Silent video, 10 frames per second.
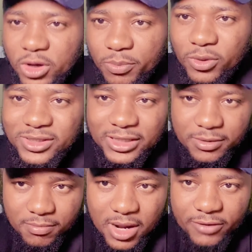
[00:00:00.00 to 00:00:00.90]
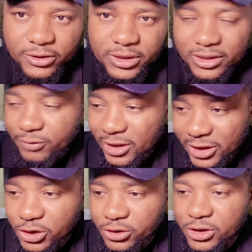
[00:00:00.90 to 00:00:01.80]
important in marriage, in a
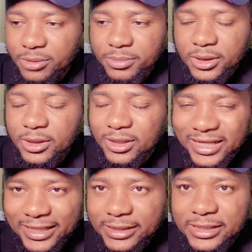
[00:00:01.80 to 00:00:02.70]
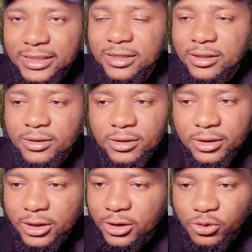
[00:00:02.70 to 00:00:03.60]
relationship, in anything,
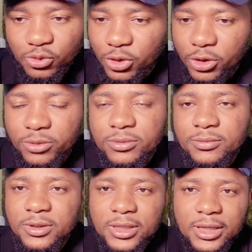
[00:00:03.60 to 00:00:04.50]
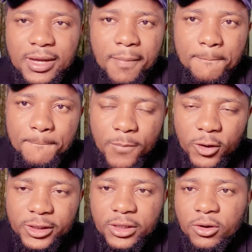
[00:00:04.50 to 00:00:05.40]
in a union?
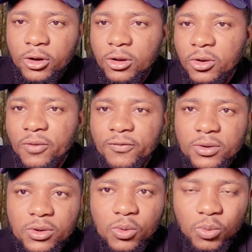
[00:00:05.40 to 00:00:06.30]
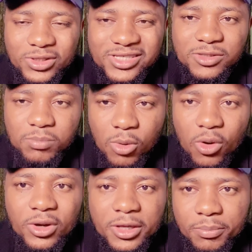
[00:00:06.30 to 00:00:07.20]
Money or love? What is
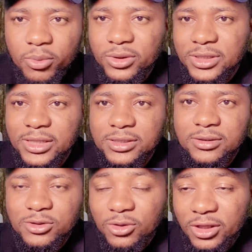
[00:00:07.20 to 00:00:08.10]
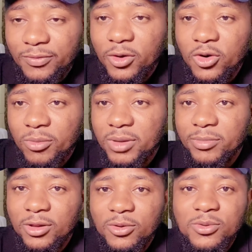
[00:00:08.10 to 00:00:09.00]
more important? So leave your comment
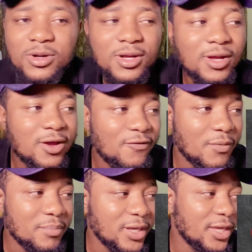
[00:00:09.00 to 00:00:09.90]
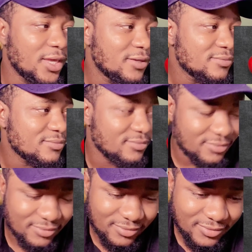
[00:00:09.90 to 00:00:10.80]
below. For me,
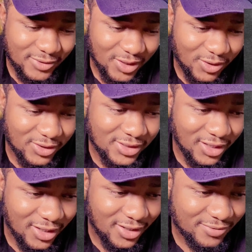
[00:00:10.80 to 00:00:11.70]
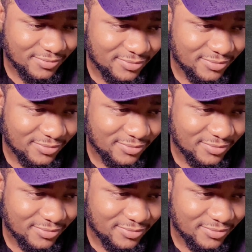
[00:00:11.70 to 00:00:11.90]
honestly,